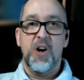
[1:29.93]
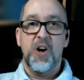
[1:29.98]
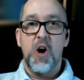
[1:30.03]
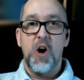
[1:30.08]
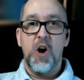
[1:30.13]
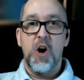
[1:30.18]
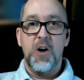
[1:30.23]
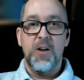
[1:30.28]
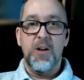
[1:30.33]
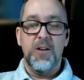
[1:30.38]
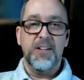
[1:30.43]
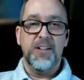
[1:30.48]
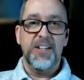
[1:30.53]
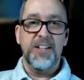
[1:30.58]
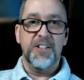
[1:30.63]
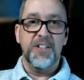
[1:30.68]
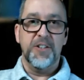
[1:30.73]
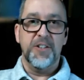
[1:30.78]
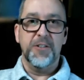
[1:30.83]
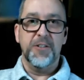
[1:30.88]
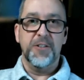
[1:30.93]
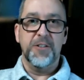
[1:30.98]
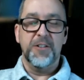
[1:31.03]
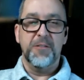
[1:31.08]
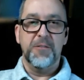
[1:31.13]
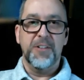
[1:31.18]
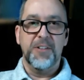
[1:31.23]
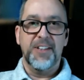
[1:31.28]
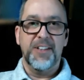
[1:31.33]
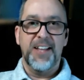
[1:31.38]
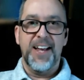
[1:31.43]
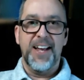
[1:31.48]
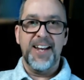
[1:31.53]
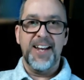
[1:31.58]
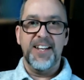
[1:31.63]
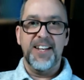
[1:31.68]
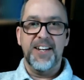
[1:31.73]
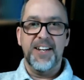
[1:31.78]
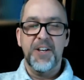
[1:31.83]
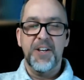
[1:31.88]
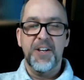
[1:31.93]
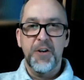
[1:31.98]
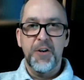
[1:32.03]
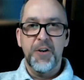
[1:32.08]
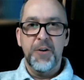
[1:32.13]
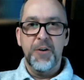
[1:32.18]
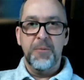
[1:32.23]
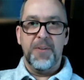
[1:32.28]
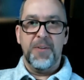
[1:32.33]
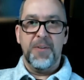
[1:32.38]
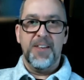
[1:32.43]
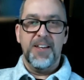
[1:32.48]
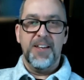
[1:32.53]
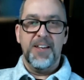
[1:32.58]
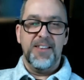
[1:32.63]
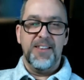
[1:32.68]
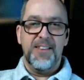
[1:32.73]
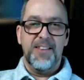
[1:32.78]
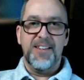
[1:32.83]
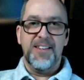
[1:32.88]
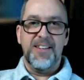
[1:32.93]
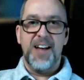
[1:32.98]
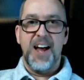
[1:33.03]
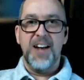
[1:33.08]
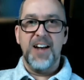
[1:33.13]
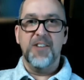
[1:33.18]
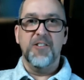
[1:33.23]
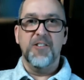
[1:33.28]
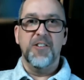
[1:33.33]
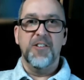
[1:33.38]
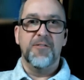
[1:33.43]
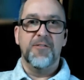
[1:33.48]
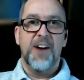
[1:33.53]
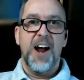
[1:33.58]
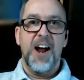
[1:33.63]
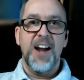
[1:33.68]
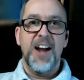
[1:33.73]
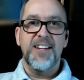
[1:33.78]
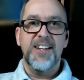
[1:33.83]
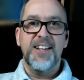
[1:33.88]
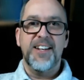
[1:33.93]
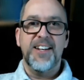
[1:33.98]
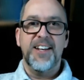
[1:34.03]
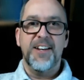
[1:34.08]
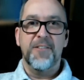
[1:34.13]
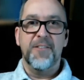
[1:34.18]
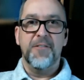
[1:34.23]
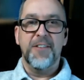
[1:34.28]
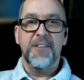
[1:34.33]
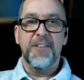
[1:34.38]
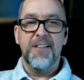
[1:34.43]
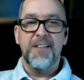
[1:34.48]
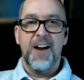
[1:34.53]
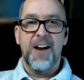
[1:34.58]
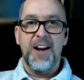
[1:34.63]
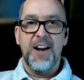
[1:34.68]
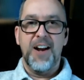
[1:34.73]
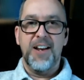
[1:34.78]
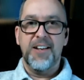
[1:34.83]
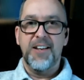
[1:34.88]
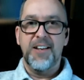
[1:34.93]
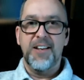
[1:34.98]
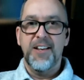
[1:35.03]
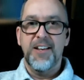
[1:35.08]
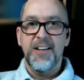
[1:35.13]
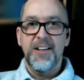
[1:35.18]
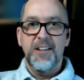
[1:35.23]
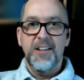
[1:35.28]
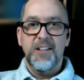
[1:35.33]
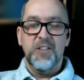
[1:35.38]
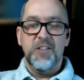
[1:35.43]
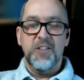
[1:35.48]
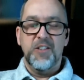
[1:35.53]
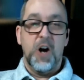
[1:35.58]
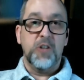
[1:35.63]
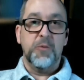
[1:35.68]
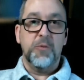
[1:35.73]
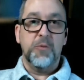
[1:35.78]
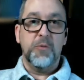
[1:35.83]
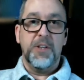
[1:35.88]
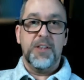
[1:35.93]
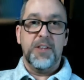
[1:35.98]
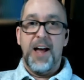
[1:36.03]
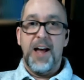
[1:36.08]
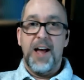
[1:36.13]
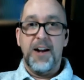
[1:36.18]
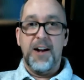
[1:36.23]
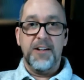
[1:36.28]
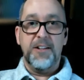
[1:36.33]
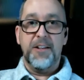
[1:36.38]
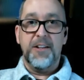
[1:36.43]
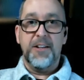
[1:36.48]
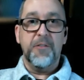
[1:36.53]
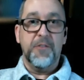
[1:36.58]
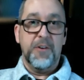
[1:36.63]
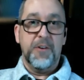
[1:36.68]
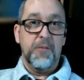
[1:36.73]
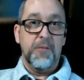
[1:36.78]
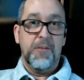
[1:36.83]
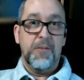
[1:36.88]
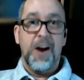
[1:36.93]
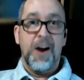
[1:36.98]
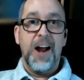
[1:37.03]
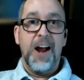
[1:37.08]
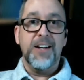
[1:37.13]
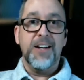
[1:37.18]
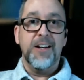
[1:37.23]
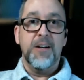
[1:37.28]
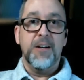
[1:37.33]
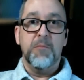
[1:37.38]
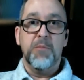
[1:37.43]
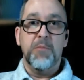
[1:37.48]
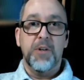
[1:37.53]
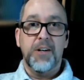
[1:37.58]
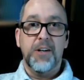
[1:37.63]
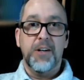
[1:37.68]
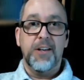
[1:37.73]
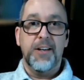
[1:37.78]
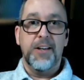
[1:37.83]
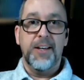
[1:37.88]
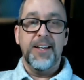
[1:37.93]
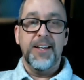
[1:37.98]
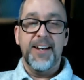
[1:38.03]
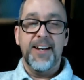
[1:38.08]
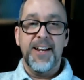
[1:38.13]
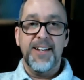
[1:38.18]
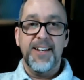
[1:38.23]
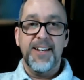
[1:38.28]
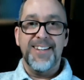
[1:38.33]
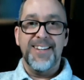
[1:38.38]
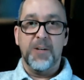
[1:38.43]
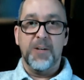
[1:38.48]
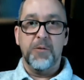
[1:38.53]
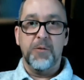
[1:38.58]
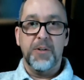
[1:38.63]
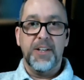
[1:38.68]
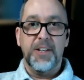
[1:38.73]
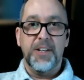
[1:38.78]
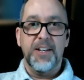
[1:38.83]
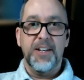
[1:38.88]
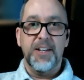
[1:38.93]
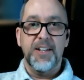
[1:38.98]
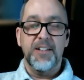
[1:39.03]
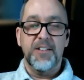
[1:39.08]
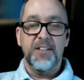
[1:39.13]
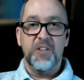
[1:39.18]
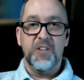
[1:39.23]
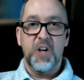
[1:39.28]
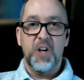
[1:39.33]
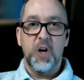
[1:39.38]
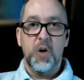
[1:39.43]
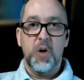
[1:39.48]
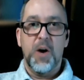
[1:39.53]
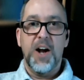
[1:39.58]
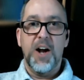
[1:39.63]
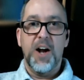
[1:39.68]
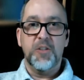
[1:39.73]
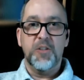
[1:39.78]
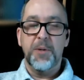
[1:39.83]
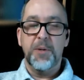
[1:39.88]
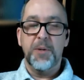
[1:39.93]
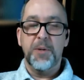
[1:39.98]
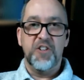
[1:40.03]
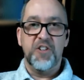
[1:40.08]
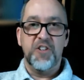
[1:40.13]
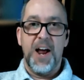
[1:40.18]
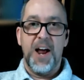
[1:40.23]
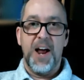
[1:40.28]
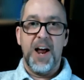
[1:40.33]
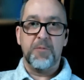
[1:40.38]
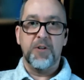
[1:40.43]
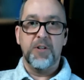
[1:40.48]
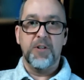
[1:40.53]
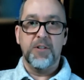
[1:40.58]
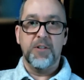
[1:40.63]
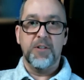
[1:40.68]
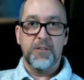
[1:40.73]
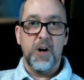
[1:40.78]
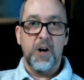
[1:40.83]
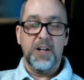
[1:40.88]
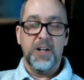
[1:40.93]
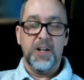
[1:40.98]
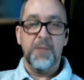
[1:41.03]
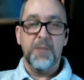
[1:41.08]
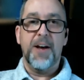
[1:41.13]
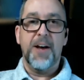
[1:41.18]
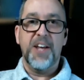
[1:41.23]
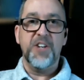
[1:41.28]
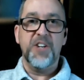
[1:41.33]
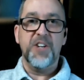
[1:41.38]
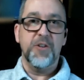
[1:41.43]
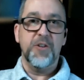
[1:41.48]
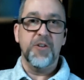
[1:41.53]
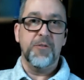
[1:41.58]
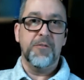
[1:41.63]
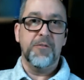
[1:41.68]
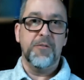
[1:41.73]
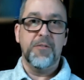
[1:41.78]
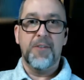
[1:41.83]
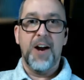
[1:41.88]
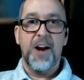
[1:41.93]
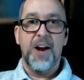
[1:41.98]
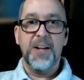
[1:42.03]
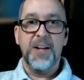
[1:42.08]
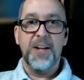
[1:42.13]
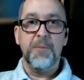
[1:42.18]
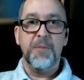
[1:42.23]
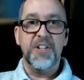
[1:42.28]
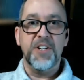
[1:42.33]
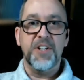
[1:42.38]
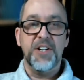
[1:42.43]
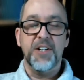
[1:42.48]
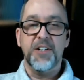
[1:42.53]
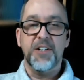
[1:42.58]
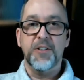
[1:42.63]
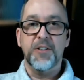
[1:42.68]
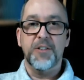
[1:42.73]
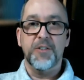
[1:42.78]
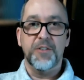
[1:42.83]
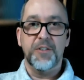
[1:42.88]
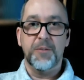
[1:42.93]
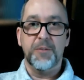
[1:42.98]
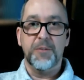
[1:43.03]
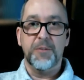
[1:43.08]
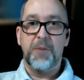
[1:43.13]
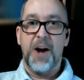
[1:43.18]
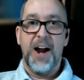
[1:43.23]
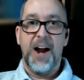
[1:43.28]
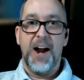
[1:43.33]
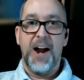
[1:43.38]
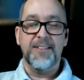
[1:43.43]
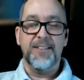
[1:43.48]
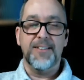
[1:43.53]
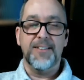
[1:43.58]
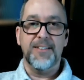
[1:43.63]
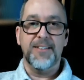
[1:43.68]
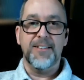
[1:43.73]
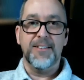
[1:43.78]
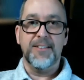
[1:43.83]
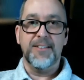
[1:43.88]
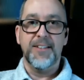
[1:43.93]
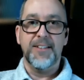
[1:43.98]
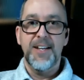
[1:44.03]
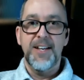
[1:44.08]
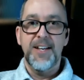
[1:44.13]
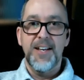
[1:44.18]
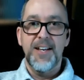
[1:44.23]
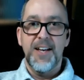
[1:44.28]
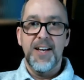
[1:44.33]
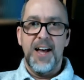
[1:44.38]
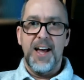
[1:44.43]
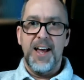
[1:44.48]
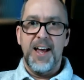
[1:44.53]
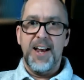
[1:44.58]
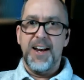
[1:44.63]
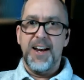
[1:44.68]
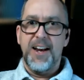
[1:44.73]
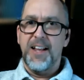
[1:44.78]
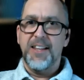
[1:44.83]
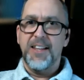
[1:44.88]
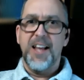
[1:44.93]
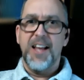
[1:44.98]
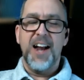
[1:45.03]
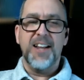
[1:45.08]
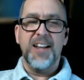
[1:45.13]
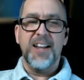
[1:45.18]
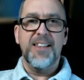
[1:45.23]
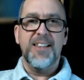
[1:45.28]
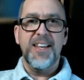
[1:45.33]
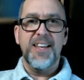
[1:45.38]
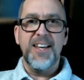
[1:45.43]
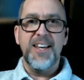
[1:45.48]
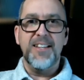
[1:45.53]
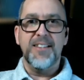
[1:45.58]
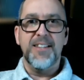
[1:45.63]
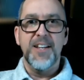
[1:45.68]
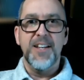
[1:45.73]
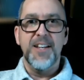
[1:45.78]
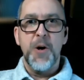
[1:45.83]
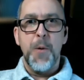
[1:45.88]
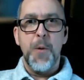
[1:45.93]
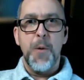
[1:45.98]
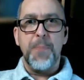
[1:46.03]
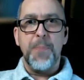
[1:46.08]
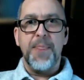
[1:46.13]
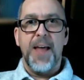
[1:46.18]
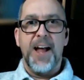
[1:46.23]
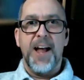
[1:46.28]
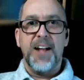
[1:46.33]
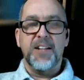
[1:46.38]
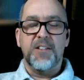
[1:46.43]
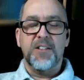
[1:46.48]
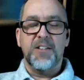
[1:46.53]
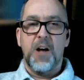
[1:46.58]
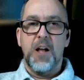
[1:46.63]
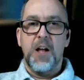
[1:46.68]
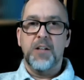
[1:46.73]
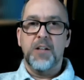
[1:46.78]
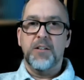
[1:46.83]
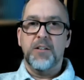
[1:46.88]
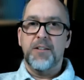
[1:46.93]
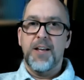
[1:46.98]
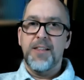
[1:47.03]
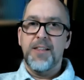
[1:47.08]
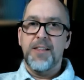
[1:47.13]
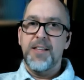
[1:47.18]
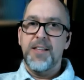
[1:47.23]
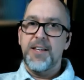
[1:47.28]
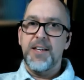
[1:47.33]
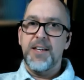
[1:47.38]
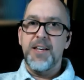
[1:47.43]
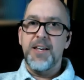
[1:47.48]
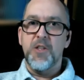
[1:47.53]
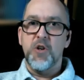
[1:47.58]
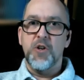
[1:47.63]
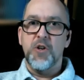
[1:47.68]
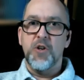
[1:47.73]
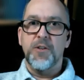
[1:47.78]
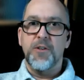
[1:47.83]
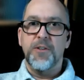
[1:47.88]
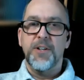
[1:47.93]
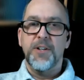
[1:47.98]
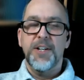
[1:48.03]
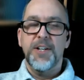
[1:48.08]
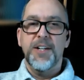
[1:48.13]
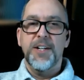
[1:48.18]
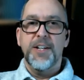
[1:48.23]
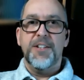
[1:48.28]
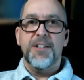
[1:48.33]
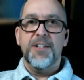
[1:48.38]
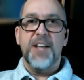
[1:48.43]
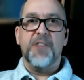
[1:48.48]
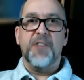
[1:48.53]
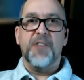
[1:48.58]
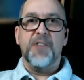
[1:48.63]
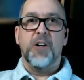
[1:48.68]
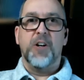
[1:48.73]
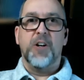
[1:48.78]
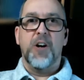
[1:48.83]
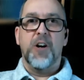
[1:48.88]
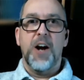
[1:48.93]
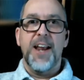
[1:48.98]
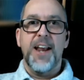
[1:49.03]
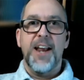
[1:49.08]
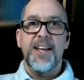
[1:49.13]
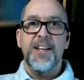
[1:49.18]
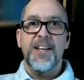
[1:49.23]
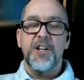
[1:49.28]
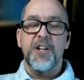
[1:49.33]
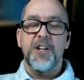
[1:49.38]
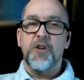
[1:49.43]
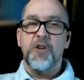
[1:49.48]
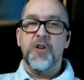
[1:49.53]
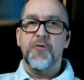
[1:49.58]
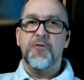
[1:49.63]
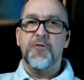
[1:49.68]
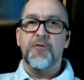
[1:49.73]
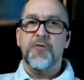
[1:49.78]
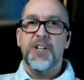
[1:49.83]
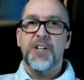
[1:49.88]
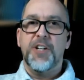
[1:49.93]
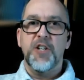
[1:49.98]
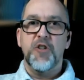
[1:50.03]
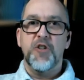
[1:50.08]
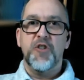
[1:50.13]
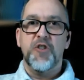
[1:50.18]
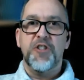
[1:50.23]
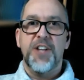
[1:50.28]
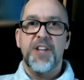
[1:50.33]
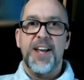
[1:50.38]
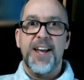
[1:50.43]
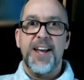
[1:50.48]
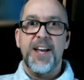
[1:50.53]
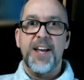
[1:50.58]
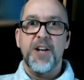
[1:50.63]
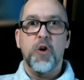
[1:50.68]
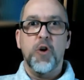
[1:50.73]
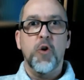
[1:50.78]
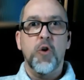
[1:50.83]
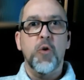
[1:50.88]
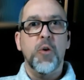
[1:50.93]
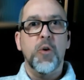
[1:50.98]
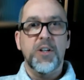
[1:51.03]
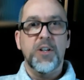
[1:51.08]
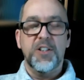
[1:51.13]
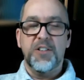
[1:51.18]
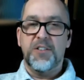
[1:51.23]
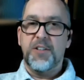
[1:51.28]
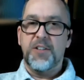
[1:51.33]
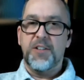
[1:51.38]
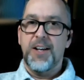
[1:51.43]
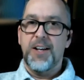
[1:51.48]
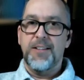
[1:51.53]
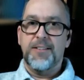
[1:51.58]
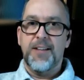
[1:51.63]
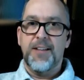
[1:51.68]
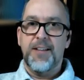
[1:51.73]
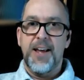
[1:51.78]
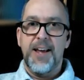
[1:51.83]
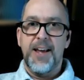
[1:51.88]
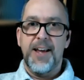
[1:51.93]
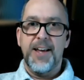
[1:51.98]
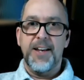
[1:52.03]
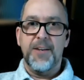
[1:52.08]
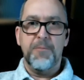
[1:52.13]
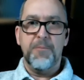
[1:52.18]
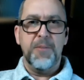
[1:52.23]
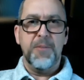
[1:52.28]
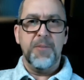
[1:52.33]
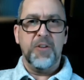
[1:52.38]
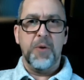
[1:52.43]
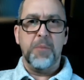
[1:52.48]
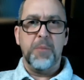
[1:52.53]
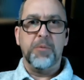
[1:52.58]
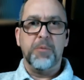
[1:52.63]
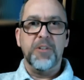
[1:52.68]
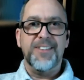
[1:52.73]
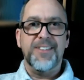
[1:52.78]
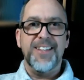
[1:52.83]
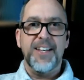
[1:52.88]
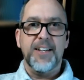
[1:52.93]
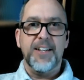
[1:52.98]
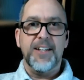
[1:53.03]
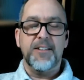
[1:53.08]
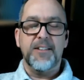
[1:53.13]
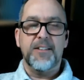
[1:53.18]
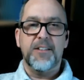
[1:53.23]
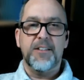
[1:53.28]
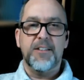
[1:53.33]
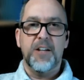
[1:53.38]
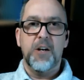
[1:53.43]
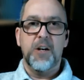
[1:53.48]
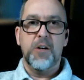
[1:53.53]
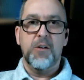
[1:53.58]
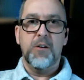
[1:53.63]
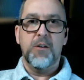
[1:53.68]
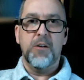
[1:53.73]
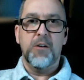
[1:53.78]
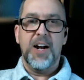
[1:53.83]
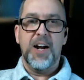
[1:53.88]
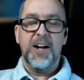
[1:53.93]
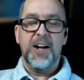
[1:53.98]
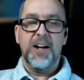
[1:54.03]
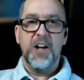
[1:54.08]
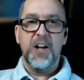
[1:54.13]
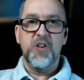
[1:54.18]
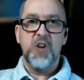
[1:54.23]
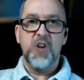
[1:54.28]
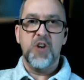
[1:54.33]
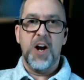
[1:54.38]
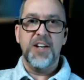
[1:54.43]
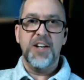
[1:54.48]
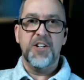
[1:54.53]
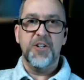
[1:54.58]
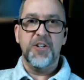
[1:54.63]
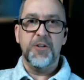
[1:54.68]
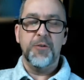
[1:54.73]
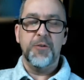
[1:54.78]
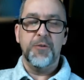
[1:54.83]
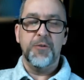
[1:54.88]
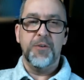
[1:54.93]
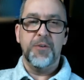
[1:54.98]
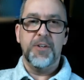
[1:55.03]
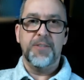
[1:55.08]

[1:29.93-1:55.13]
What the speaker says: all interrelated. But the title of Writing and Rewriting starts with how do you even write a book in antiquity? And so I spend a chapter talking about ancient writing materials and practices, and a lot of things that scholars, I think, either take for granted, don't fully understand, or discuss and misrepresent. So I tried to